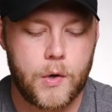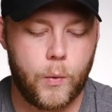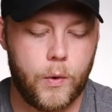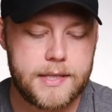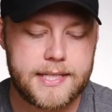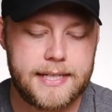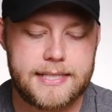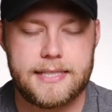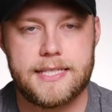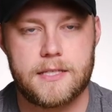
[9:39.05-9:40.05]
Once I
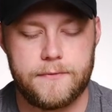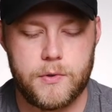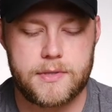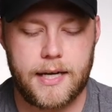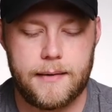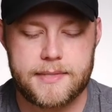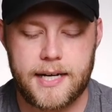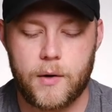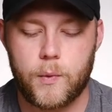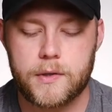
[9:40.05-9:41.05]
did this a few times, and
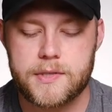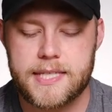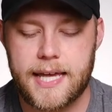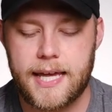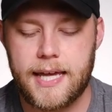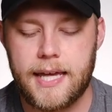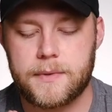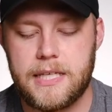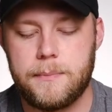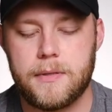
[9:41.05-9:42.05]
I will say,
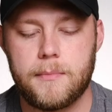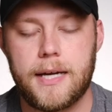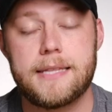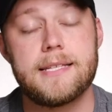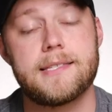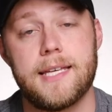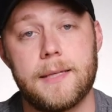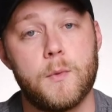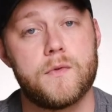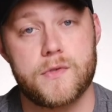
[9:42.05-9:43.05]
keep in mind this
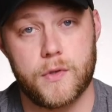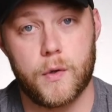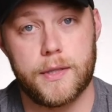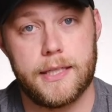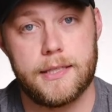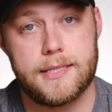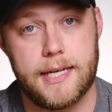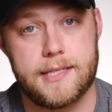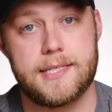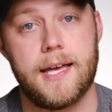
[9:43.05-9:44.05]
thing moves slowly. It
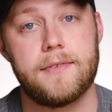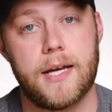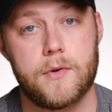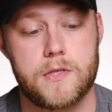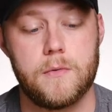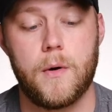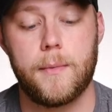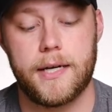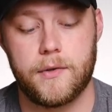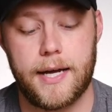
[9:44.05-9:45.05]
takes 7 hours to mow
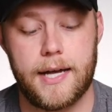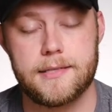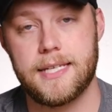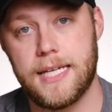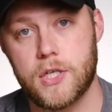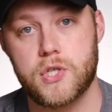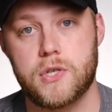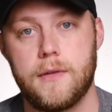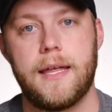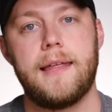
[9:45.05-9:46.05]
my
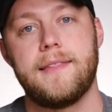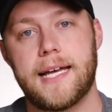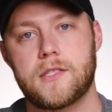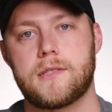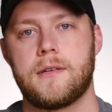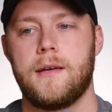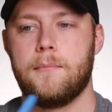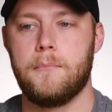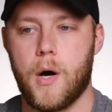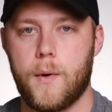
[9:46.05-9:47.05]
grass-ish, and that's
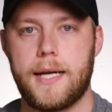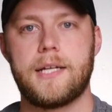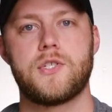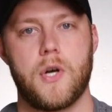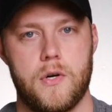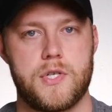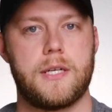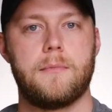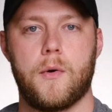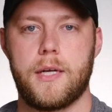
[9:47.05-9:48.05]
mowing and
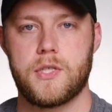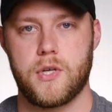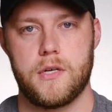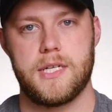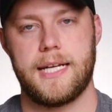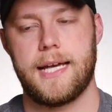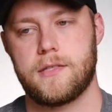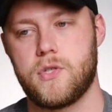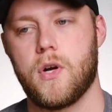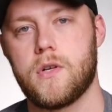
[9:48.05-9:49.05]
charging and mowing and charging. It has
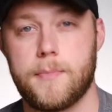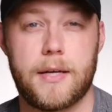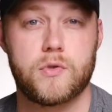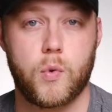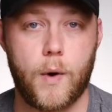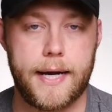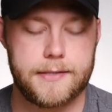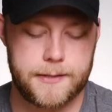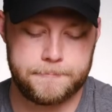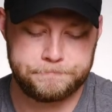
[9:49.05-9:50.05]
to charge about twice.